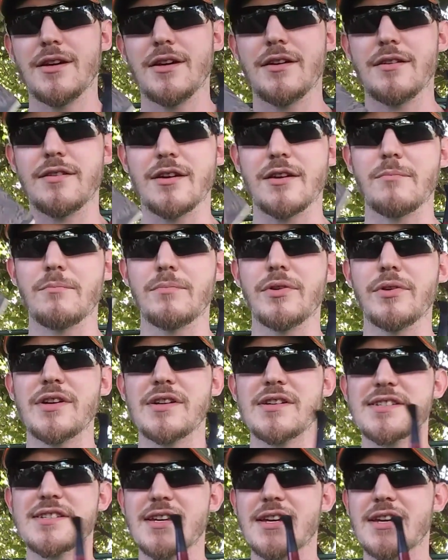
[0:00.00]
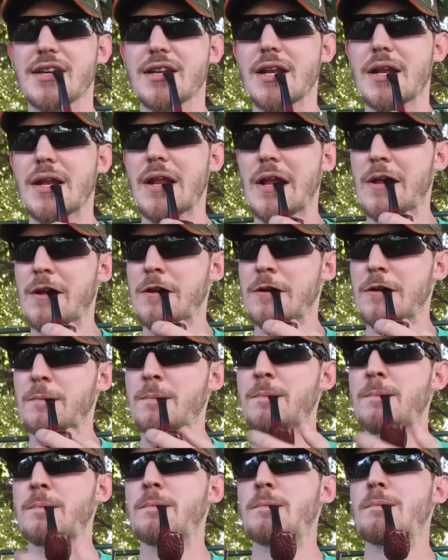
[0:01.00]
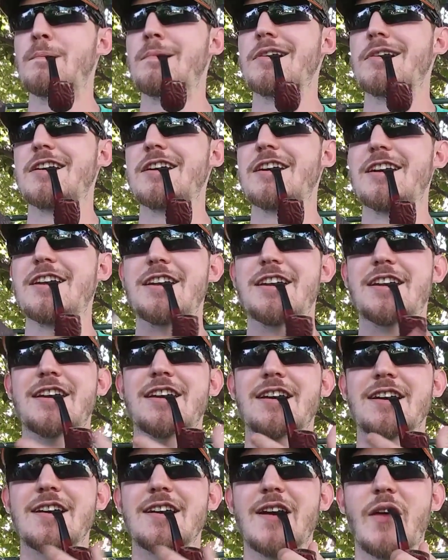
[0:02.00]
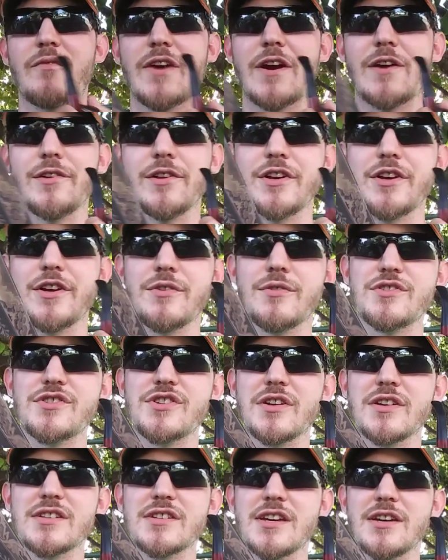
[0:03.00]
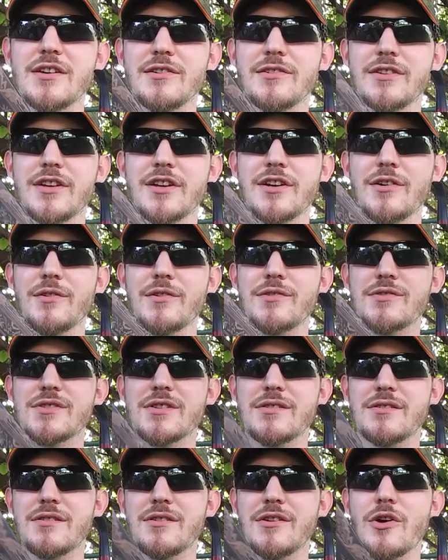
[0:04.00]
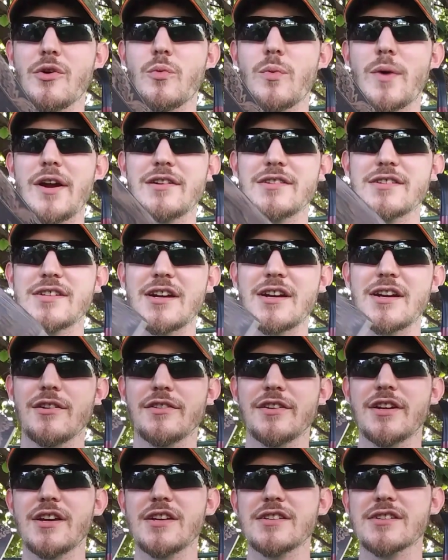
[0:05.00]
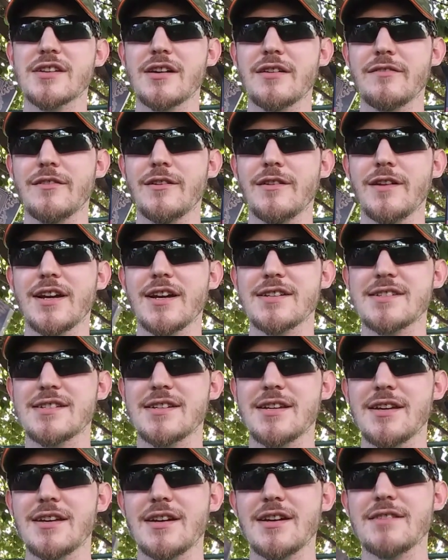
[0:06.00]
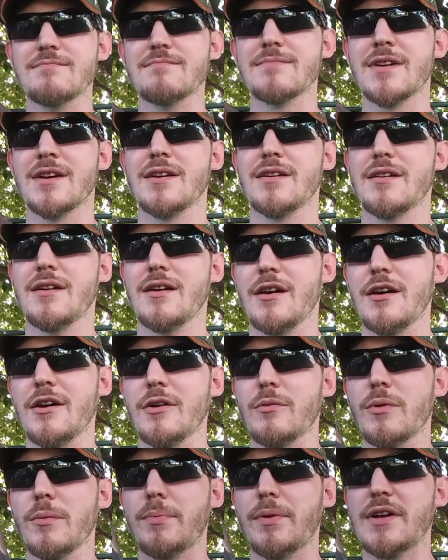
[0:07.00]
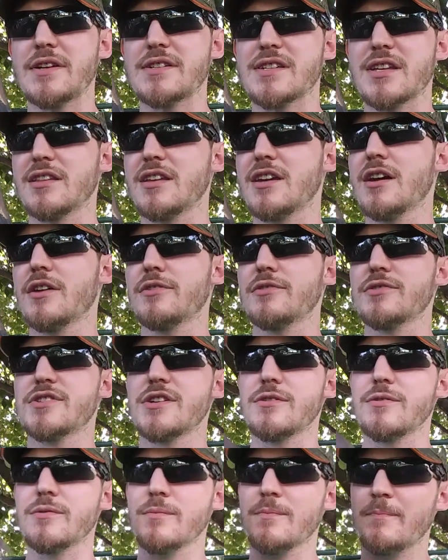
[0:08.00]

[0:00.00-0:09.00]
complete set. And it's fairly new, as you can tell. You know, there's no wear and tear on the dust cover. Like I said, I'm replacing the other 2,